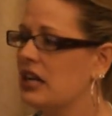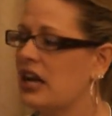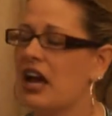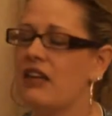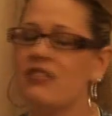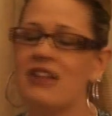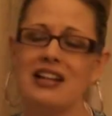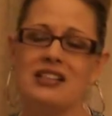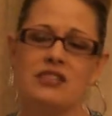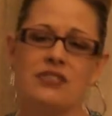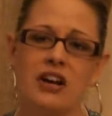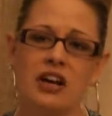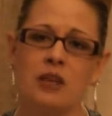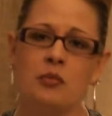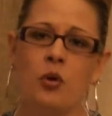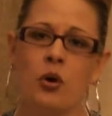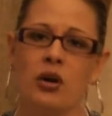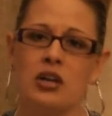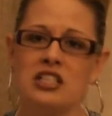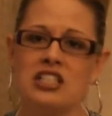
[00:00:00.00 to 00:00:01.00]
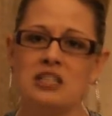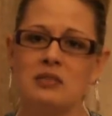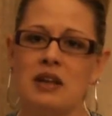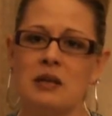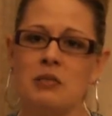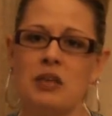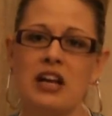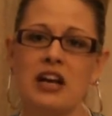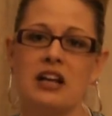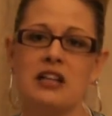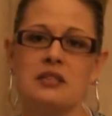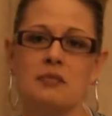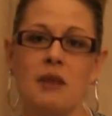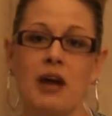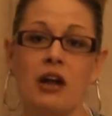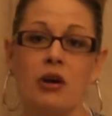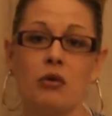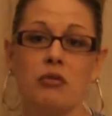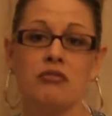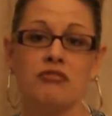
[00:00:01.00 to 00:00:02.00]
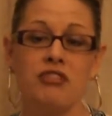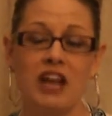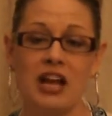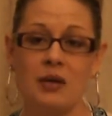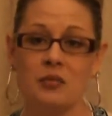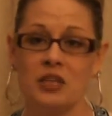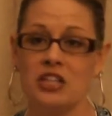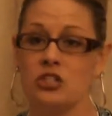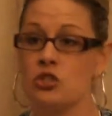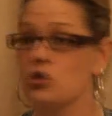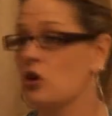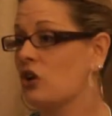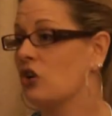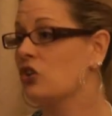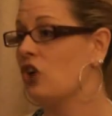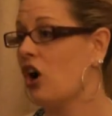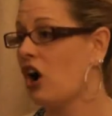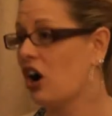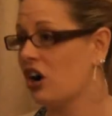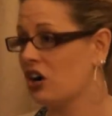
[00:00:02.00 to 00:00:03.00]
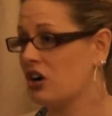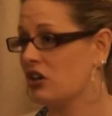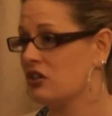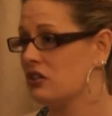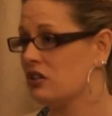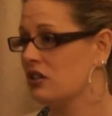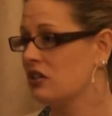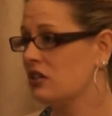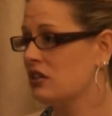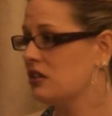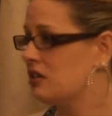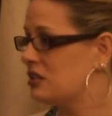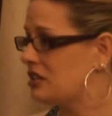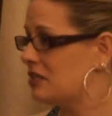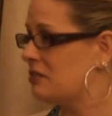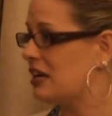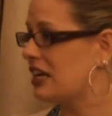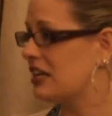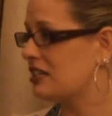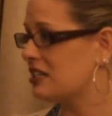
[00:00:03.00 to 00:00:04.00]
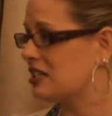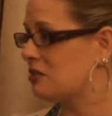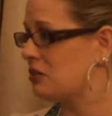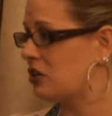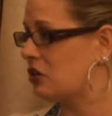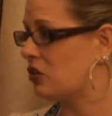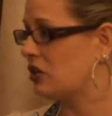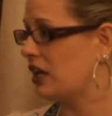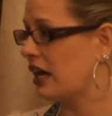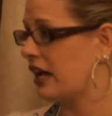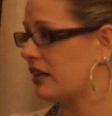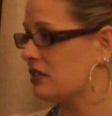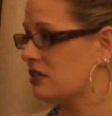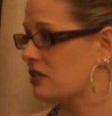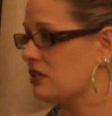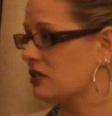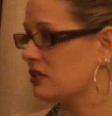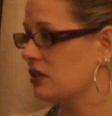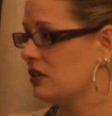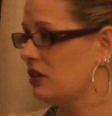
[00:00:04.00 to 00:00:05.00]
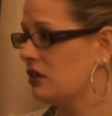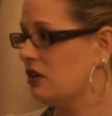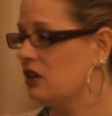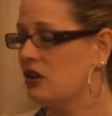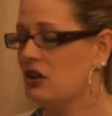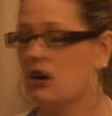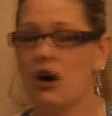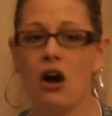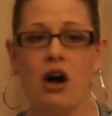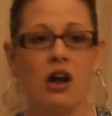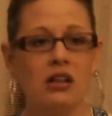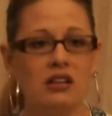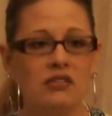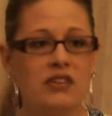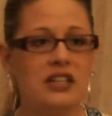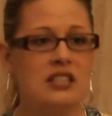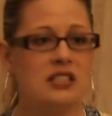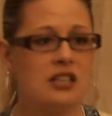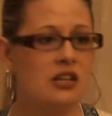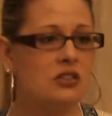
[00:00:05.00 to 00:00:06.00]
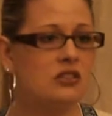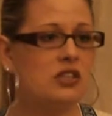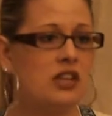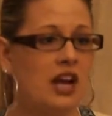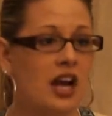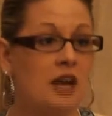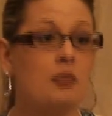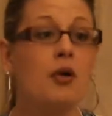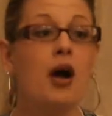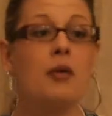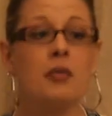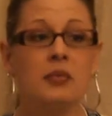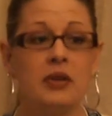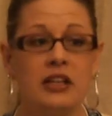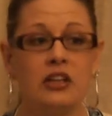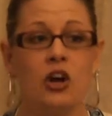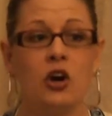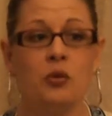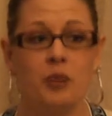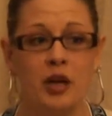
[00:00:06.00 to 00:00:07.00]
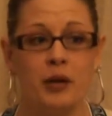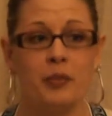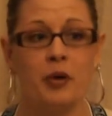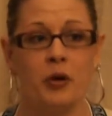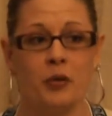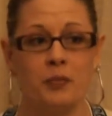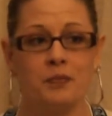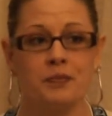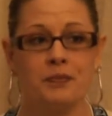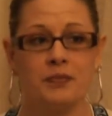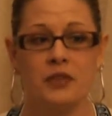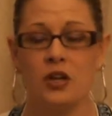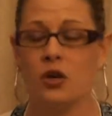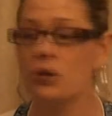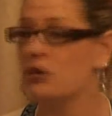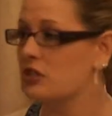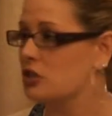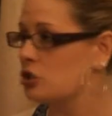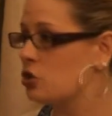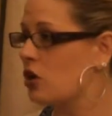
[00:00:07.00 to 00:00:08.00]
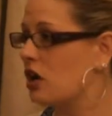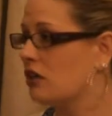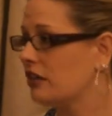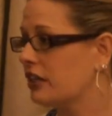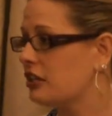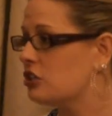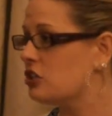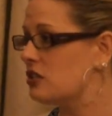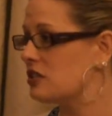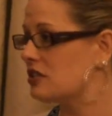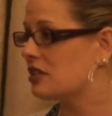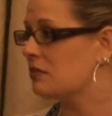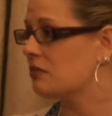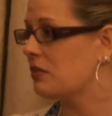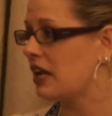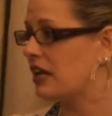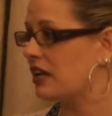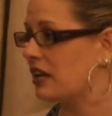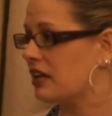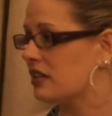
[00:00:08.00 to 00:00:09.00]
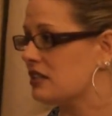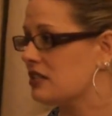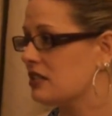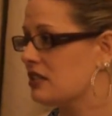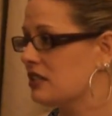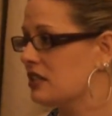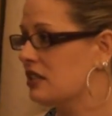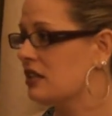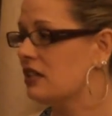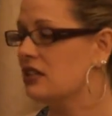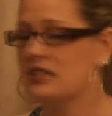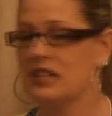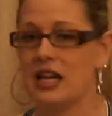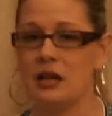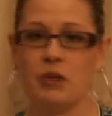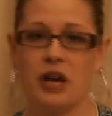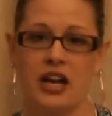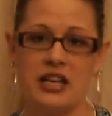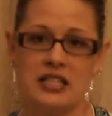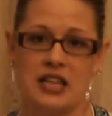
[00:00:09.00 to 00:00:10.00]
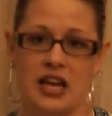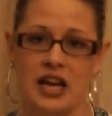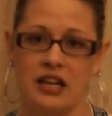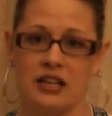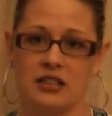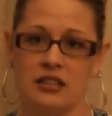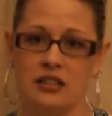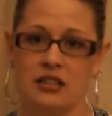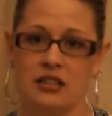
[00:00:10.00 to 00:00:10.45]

And that's very important to me because my own family struggled hard to make it to the middle class. All of us here tonight probably know people who are struggling just to make it day by day.